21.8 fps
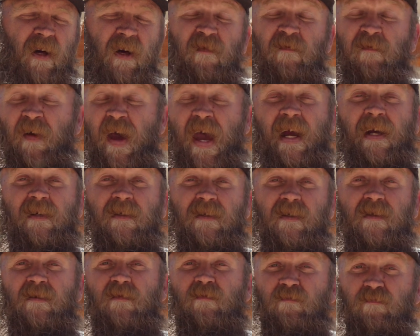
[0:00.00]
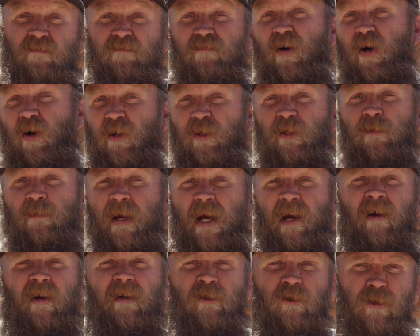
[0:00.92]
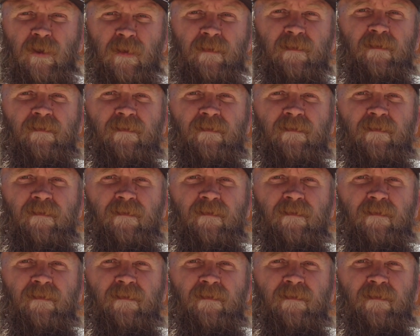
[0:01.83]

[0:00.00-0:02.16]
effects on your marriage.